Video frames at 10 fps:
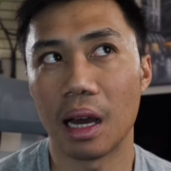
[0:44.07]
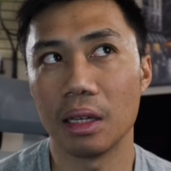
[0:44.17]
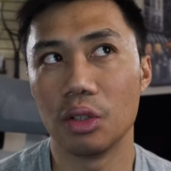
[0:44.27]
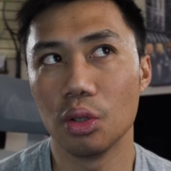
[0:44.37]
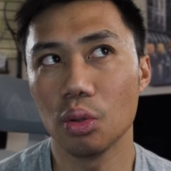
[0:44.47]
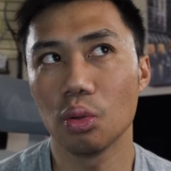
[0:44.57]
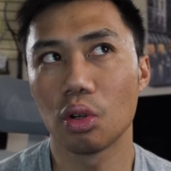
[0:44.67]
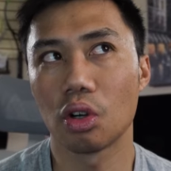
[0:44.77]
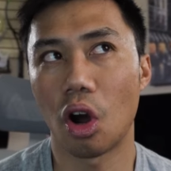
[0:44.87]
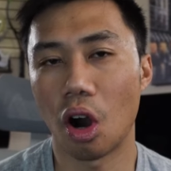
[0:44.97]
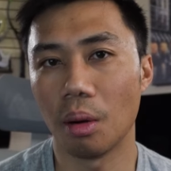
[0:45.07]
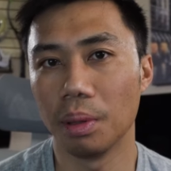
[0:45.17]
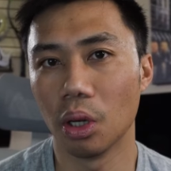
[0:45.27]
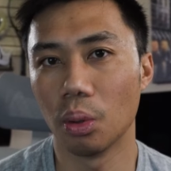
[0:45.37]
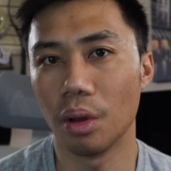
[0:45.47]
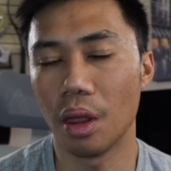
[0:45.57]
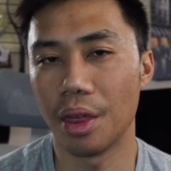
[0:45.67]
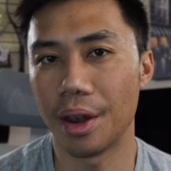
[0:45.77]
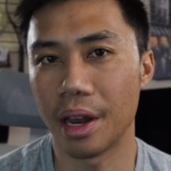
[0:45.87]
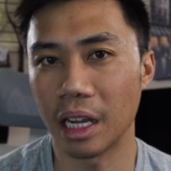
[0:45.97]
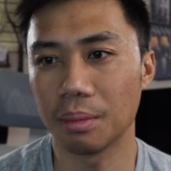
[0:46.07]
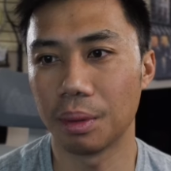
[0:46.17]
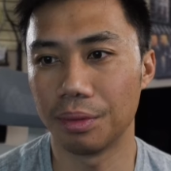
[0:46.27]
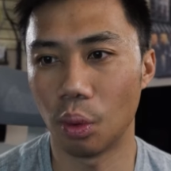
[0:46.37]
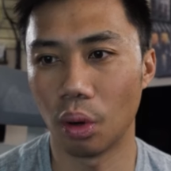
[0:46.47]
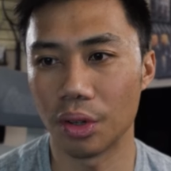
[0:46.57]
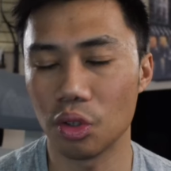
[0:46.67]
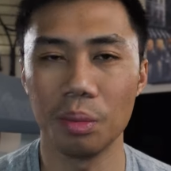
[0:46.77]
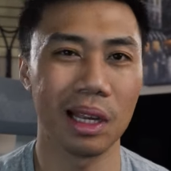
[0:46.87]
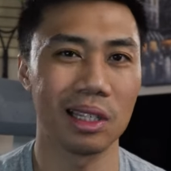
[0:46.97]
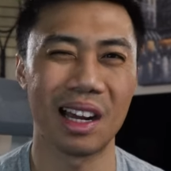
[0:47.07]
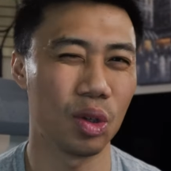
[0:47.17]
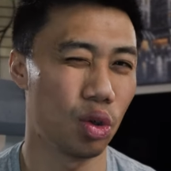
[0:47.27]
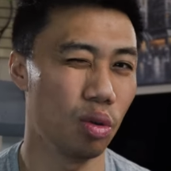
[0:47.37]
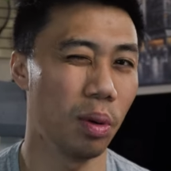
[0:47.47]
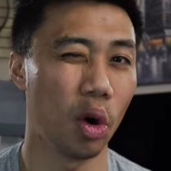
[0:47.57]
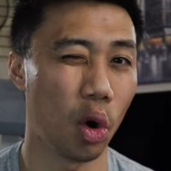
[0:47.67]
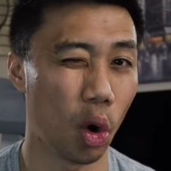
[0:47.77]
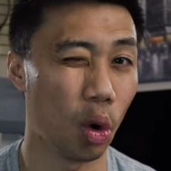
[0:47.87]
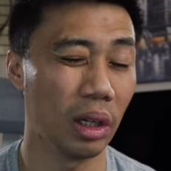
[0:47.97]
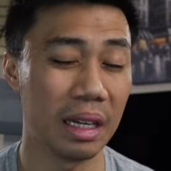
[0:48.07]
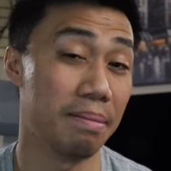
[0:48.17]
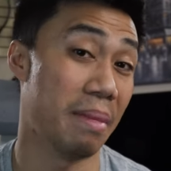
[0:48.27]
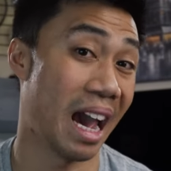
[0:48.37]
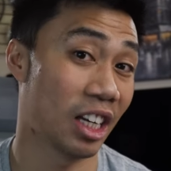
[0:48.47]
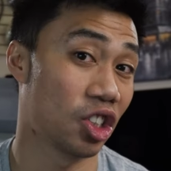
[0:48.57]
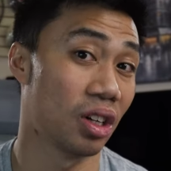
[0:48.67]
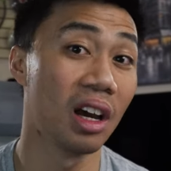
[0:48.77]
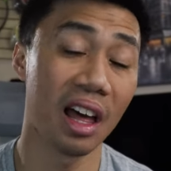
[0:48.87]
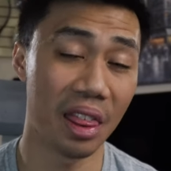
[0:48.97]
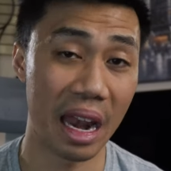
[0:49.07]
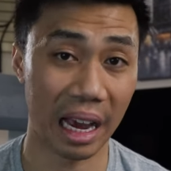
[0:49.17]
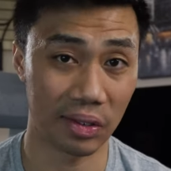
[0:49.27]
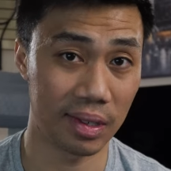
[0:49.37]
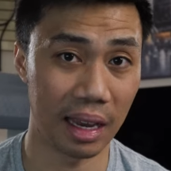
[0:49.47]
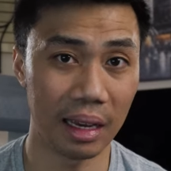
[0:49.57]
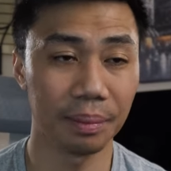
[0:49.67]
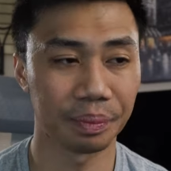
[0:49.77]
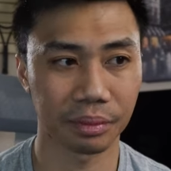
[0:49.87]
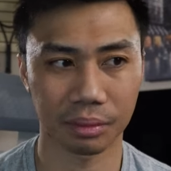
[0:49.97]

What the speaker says: I do carb load the night before, assuming it's not a super early match the next day.